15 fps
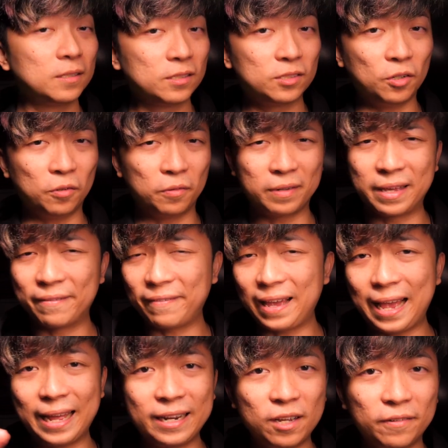So if
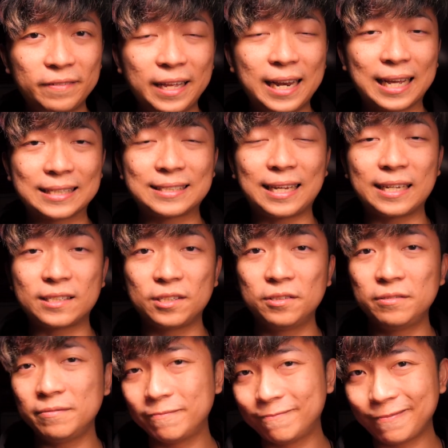any of that excites
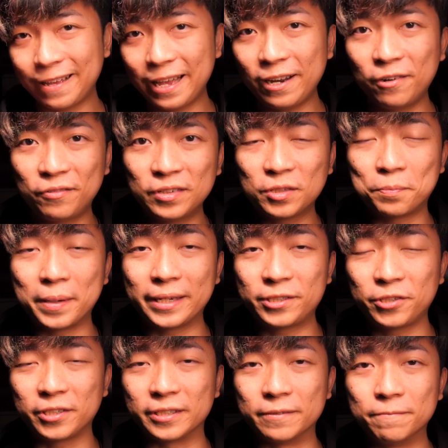you, head over to
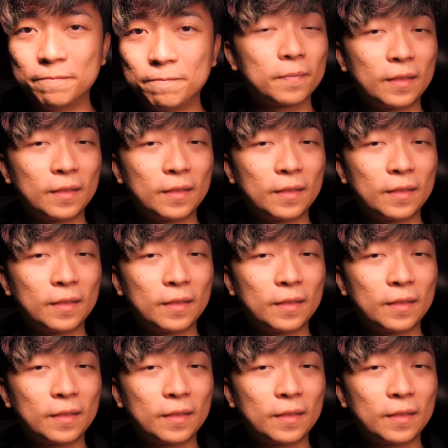Patreon.